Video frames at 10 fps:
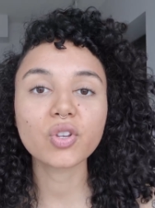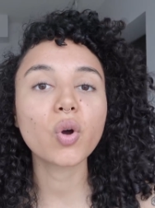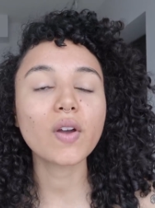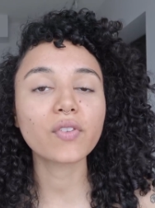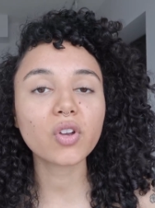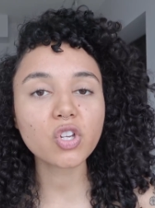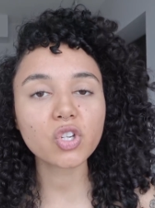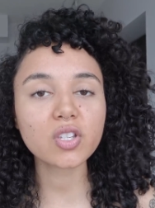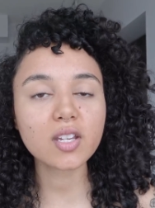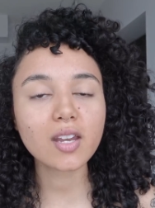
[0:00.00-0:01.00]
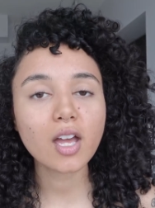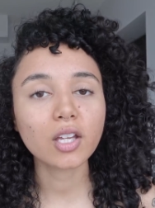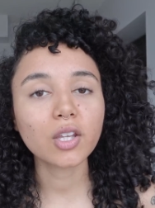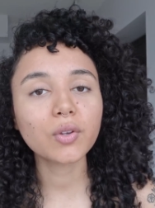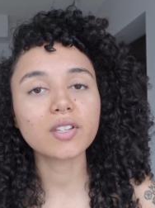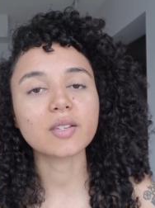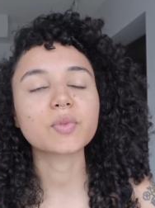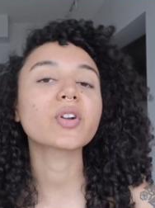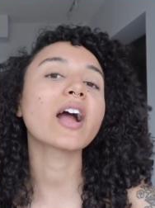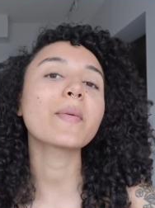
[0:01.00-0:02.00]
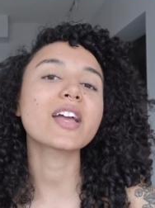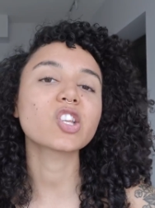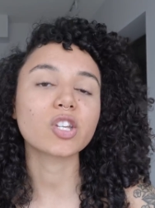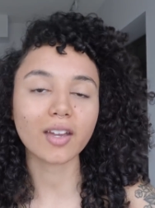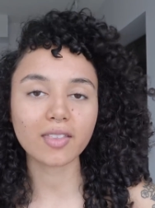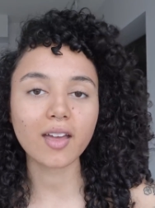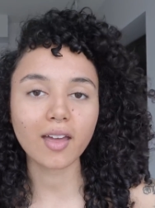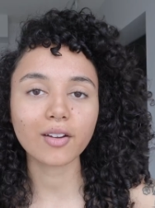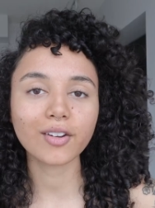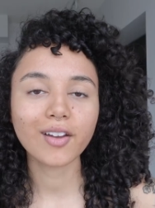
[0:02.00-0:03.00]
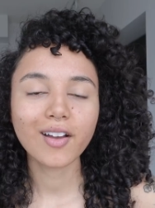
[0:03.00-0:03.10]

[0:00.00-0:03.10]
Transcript: So if you're interested, you can subscribe and check that out.